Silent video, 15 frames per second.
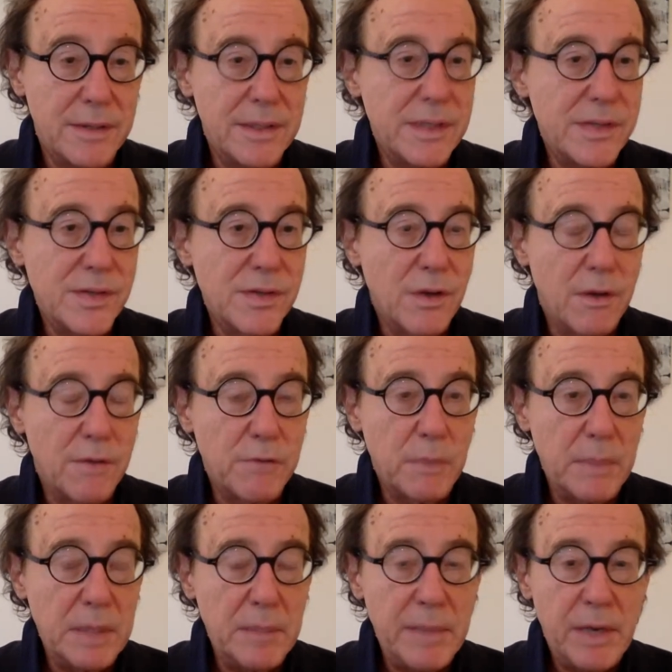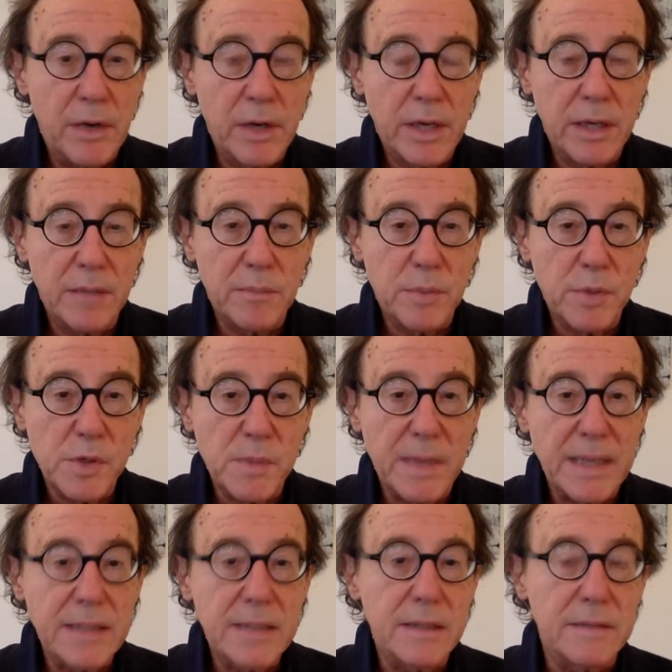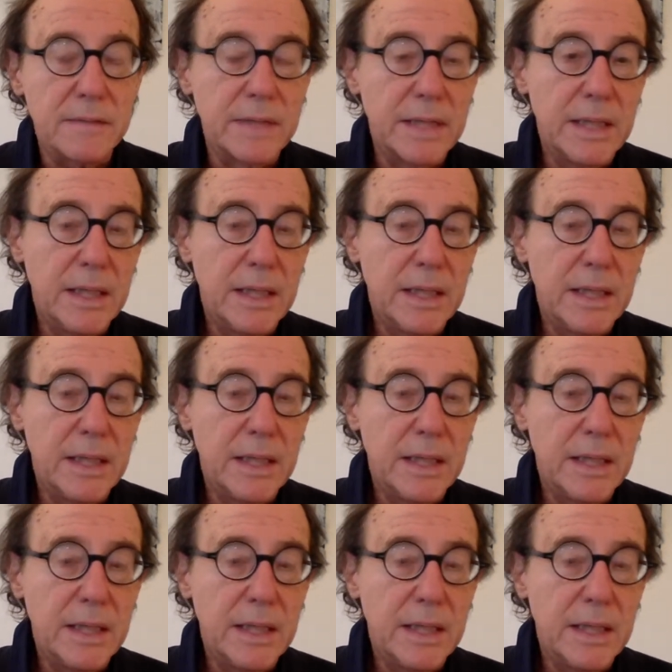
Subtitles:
This is all from an American perspective.